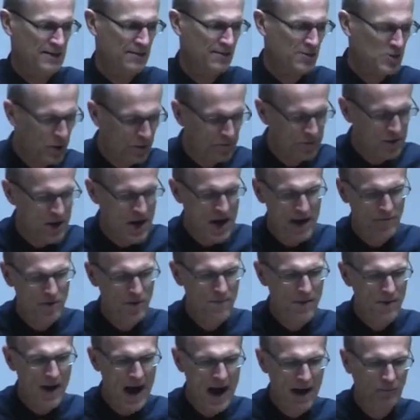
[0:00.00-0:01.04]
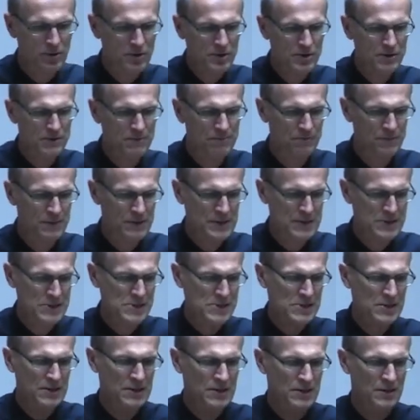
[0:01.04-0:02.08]
So if you have your Bibles,
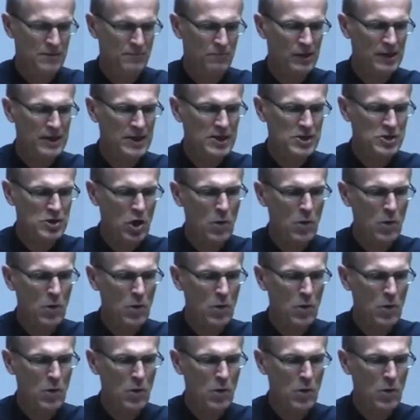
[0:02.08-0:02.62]
please